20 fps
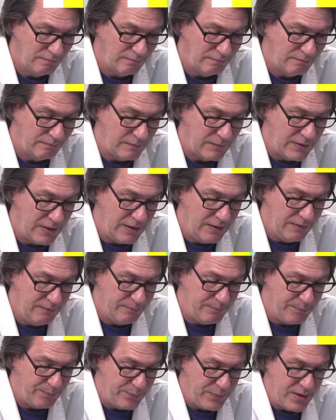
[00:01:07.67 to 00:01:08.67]
Okay.
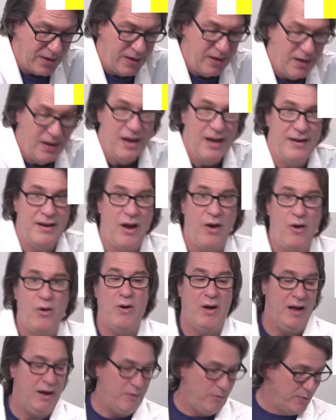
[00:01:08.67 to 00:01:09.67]
And
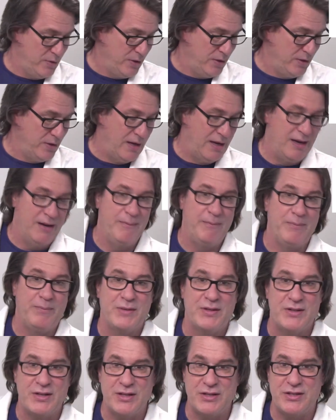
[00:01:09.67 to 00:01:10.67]
now I will,
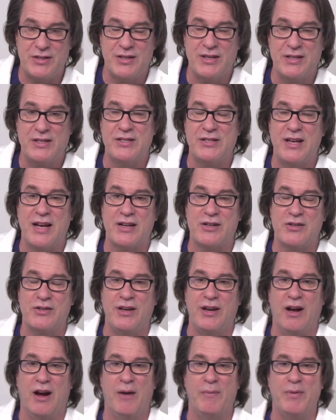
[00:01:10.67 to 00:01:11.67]
since this is
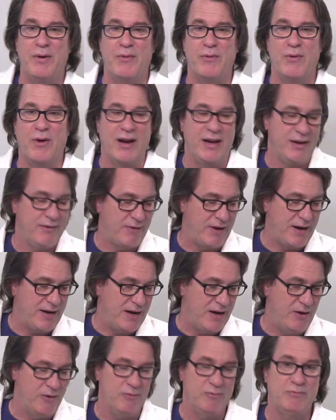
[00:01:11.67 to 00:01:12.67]
actually up and running right
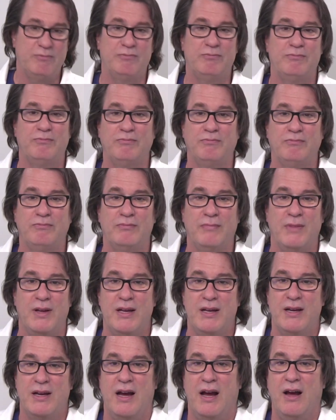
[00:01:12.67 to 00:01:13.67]
now,
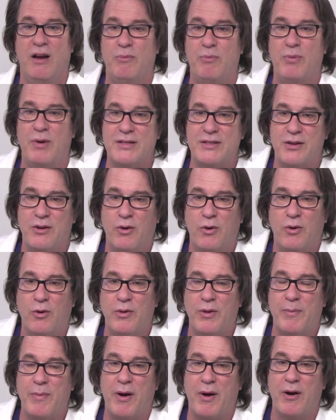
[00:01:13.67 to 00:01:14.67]
I'll press and
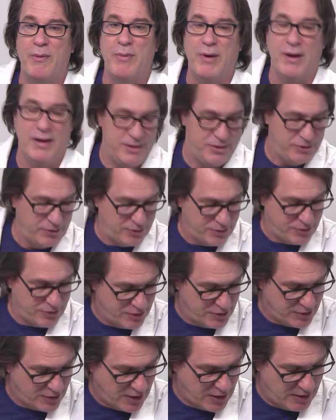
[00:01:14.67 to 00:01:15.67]
hold the power button until it
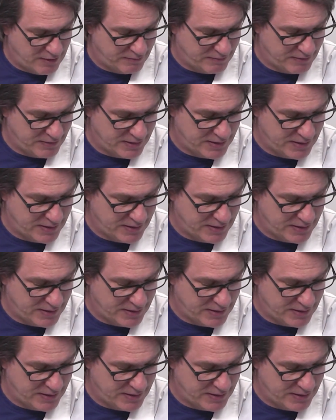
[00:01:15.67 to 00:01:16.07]
turns off.